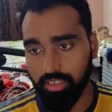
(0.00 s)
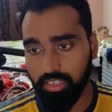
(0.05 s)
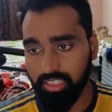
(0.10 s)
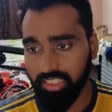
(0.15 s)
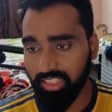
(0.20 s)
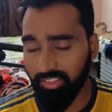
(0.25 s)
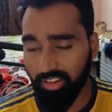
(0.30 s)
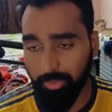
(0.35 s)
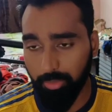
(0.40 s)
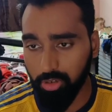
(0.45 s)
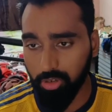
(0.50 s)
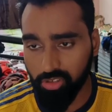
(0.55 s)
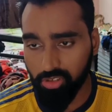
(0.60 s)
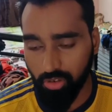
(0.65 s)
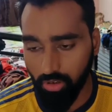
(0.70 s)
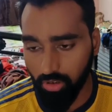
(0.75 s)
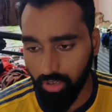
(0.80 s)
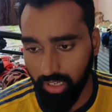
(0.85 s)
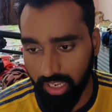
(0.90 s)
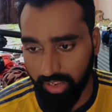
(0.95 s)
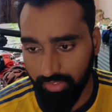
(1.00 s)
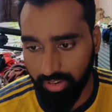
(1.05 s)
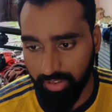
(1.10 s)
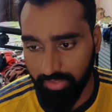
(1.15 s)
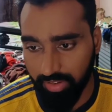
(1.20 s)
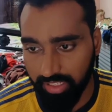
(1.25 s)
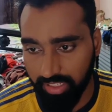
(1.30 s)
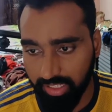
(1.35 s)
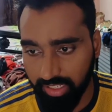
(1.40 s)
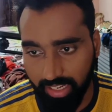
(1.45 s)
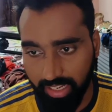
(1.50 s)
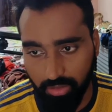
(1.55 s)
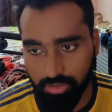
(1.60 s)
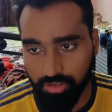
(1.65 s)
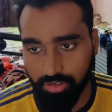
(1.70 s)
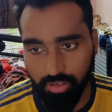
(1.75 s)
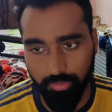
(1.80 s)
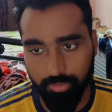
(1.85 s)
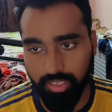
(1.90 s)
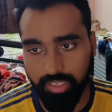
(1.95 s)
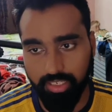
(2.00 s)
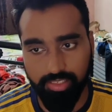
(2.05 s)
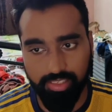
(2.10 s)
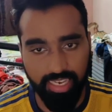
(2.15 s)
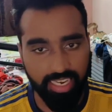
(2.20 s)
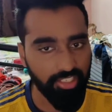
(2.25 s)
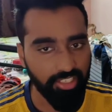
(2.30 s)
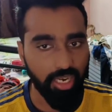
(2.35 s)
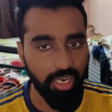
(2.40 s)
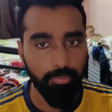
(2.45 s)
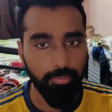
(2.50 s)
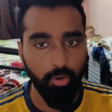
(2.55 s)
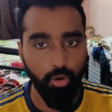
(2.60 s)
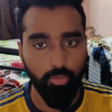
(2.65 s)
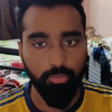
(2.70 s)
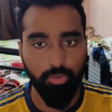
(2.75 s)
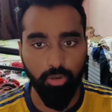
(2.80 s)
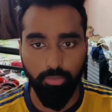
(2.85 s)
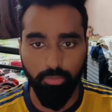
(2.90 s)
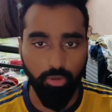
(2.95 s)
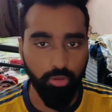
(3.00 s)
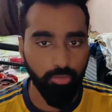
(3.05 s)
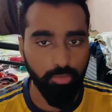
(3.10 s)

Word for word: There were reports all everywhere that Edu is going to meet his agent, and boom, boom, boom,